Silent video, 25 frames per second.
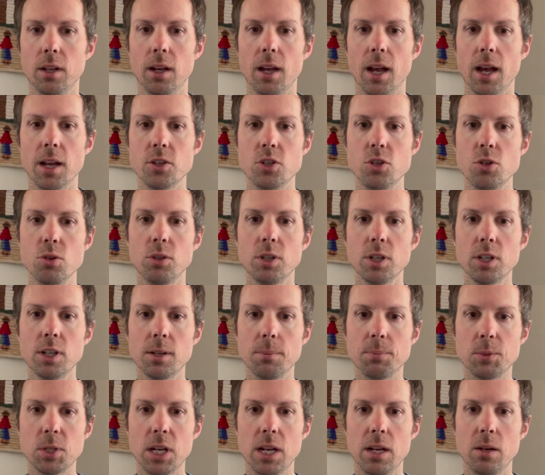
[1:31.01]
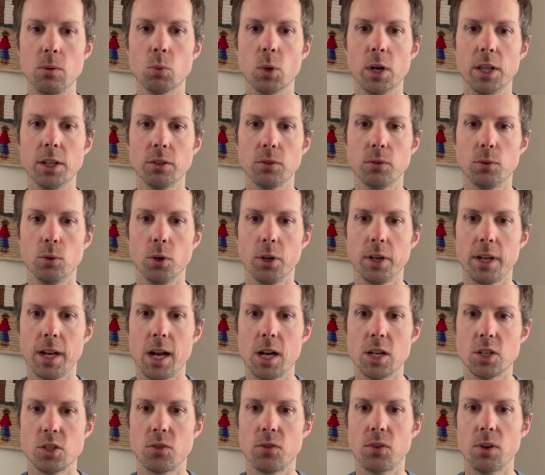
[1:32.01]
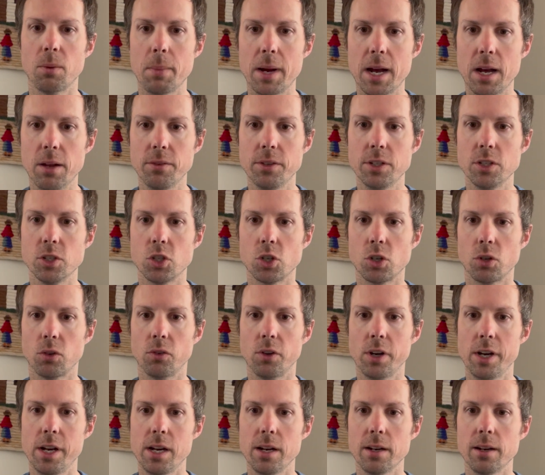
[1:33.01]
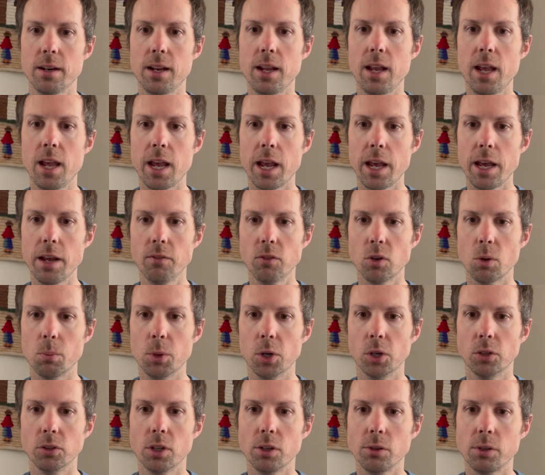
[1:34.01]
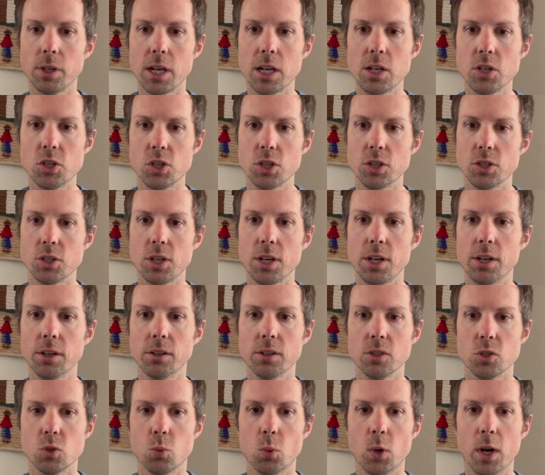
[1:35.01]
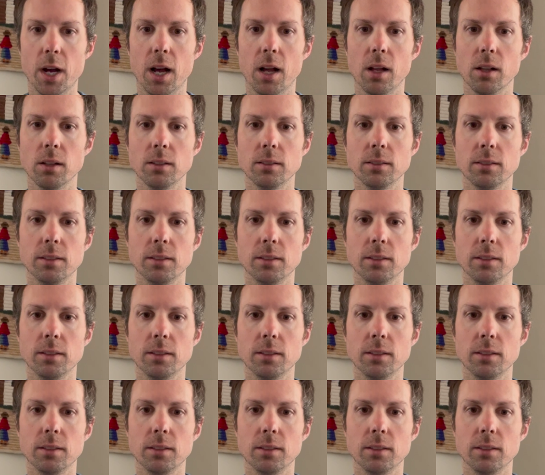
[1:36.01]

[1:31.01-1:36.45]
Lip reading: as you can obtain weather forecasts for mountainous terrain and remote locations here as well.